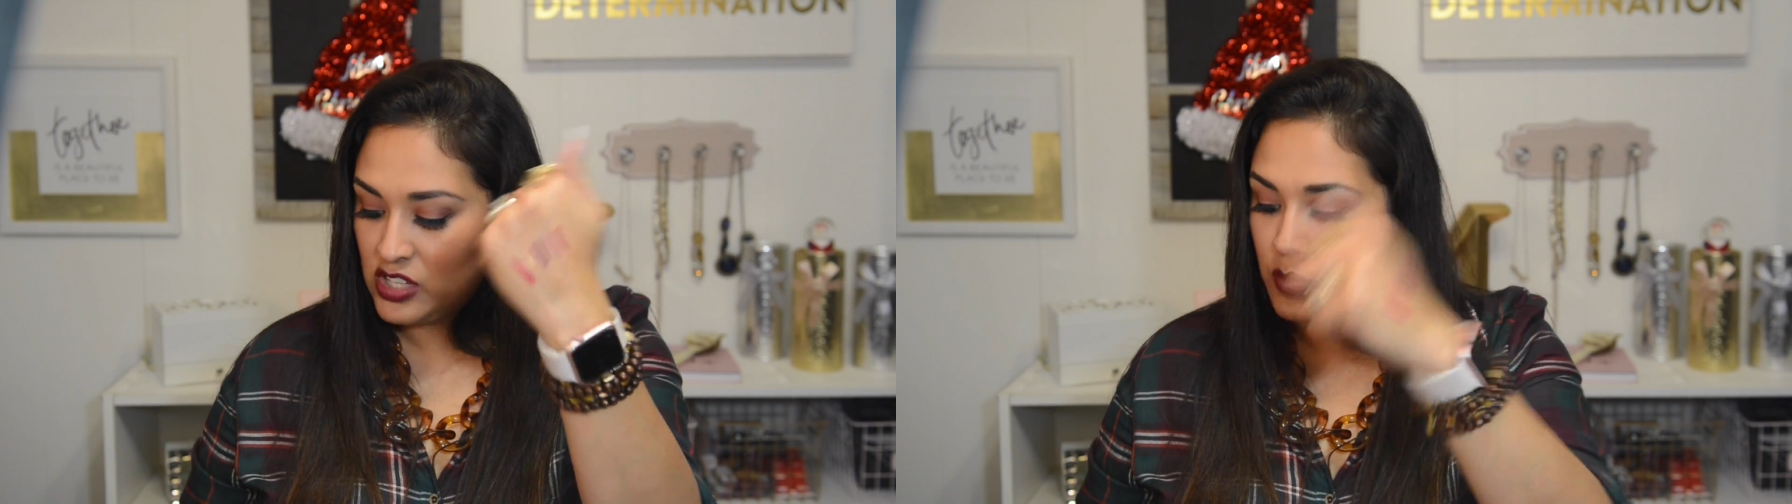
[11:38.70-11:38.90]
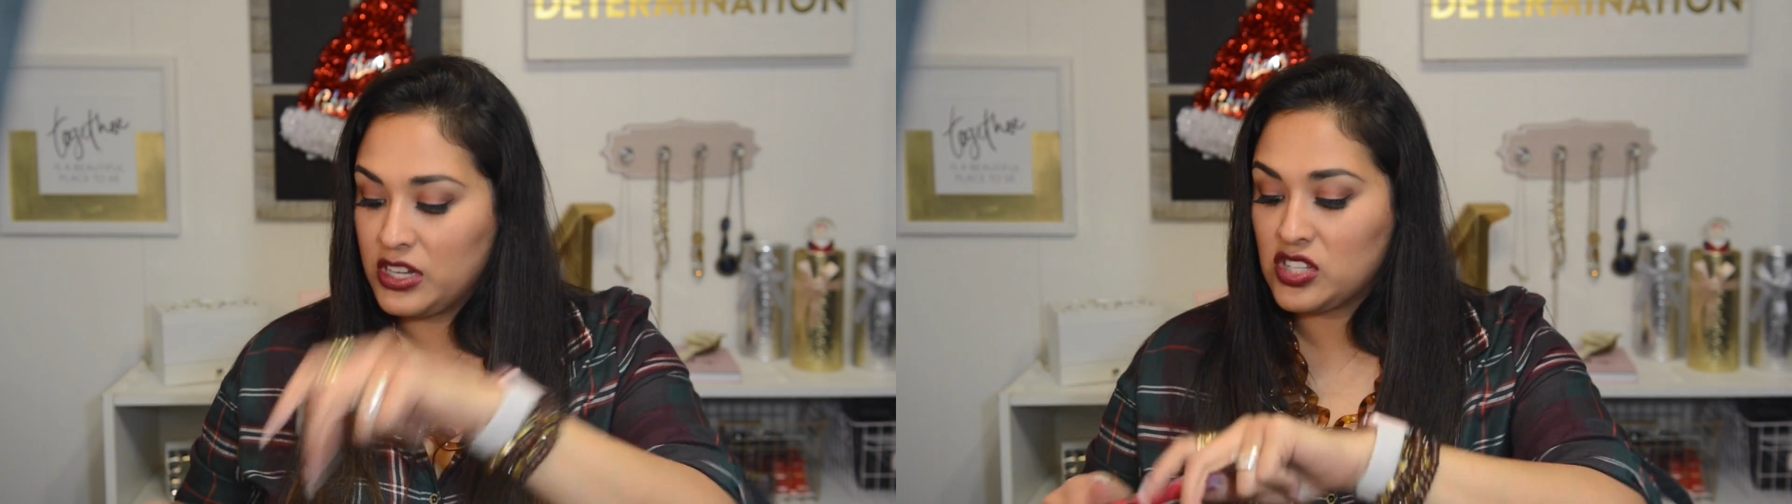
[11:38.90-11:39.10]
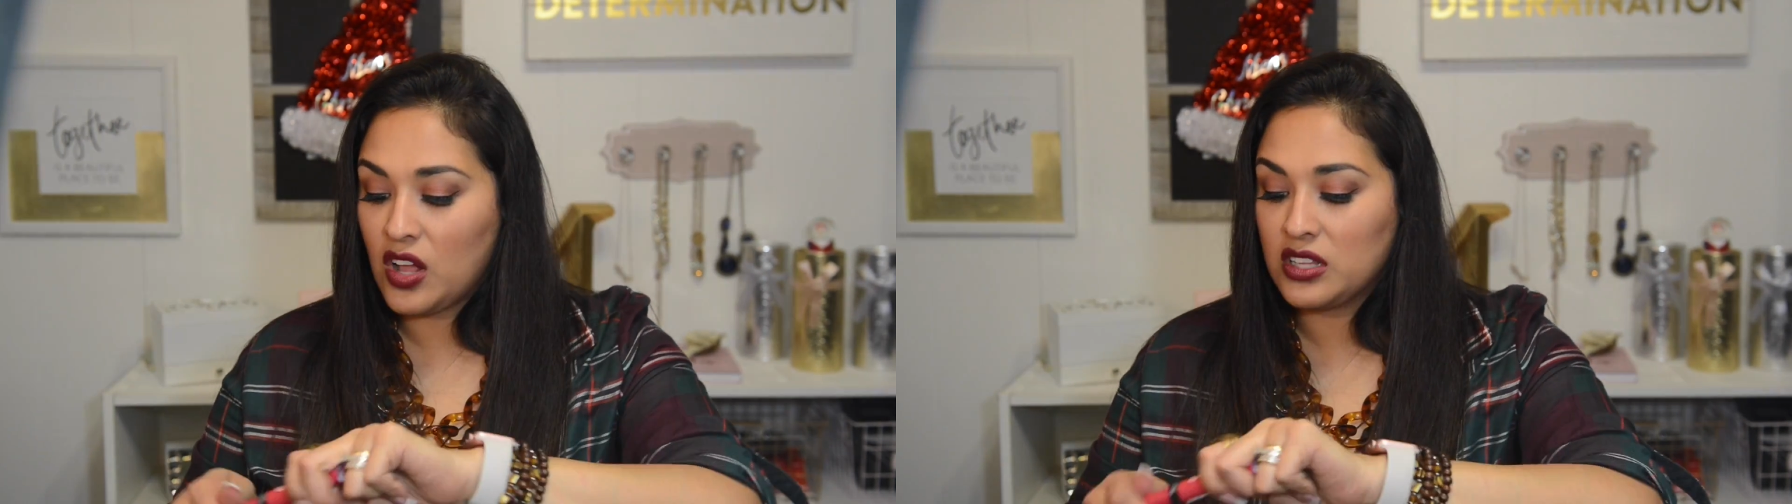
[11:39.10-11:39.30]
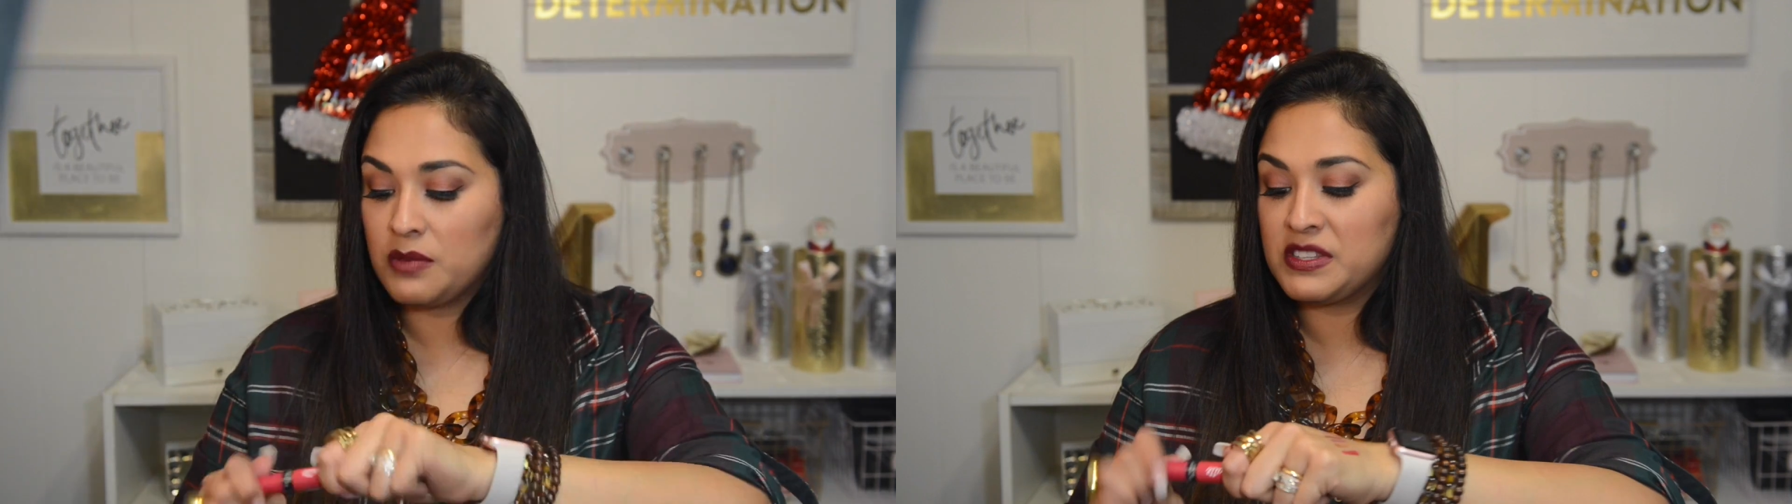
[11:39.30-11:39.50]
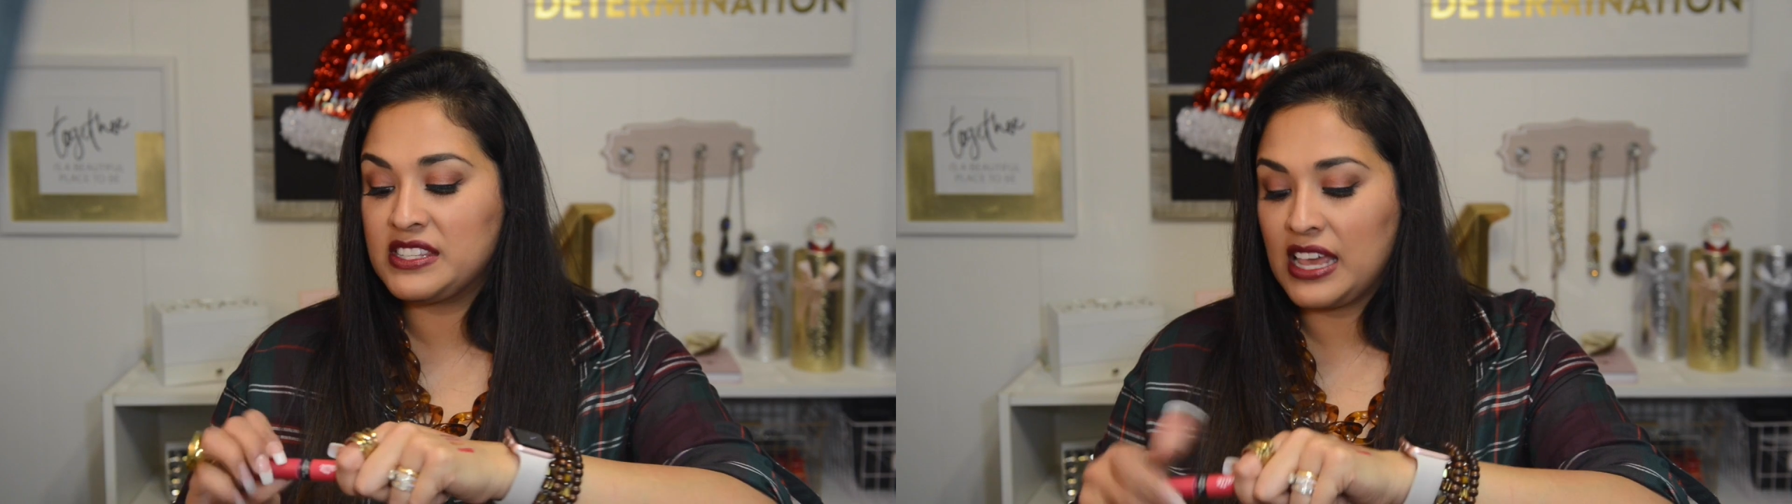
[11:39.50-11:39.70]
And
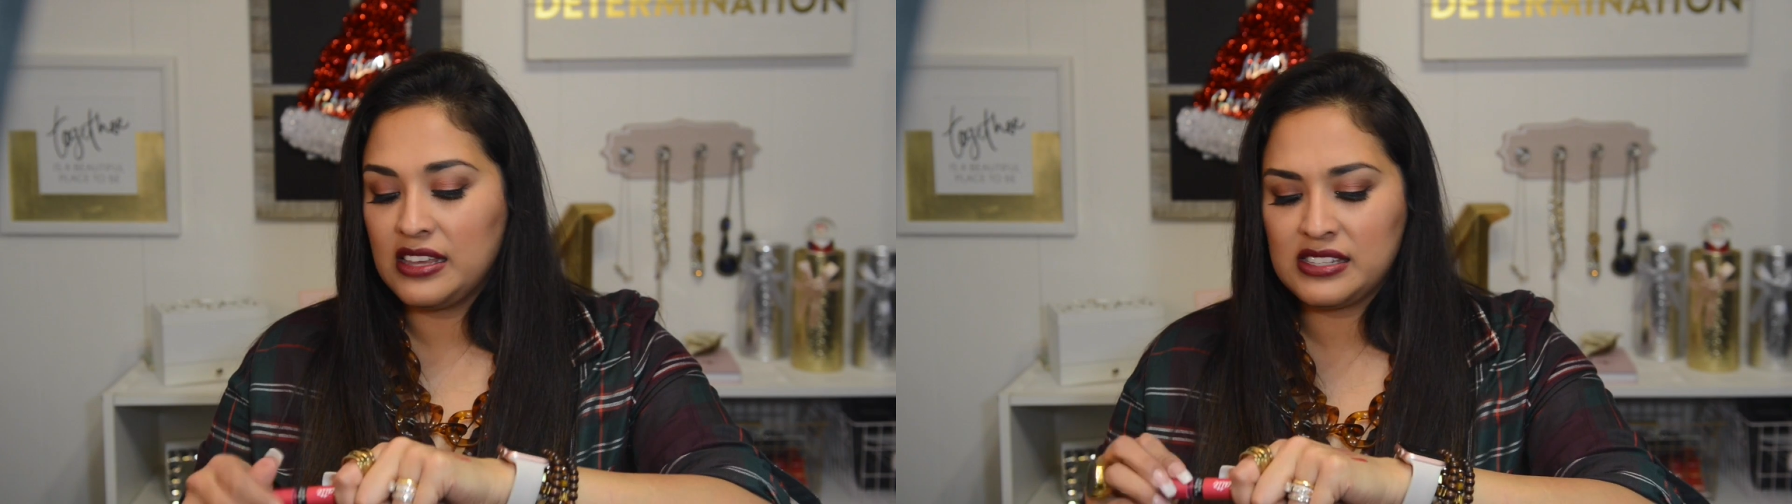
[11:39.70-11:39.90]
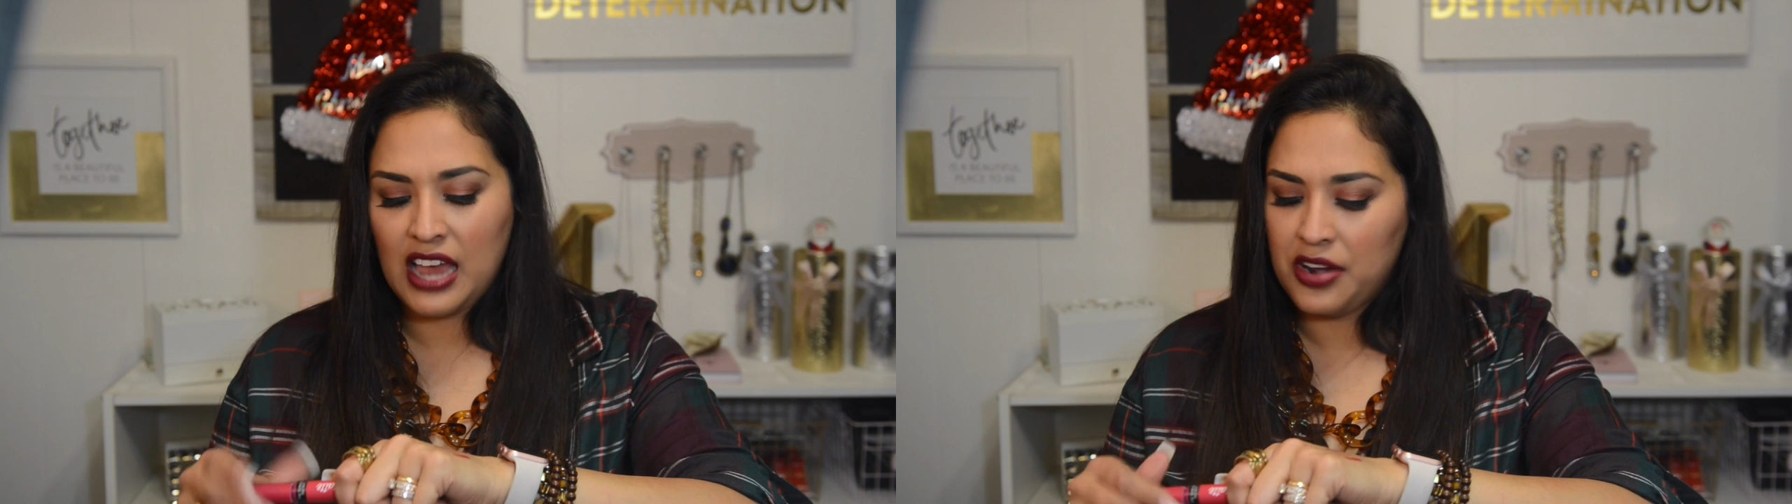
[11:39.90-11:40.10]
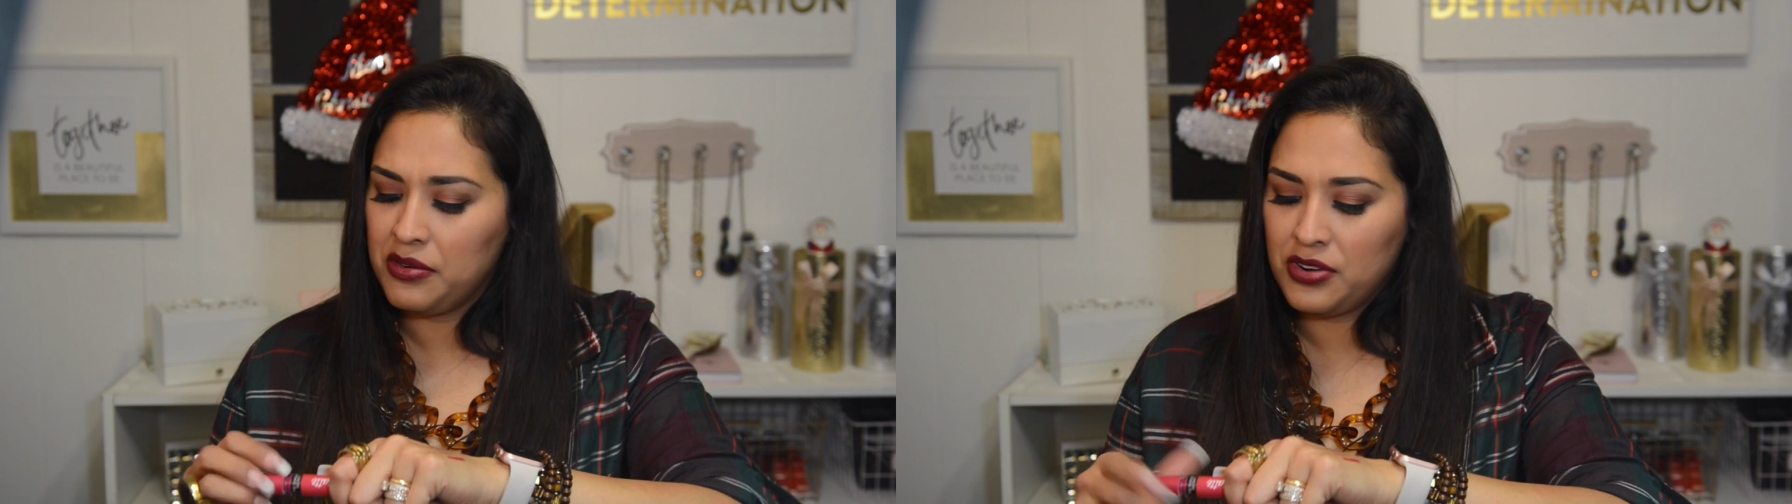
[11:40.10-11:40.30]
I mean, I love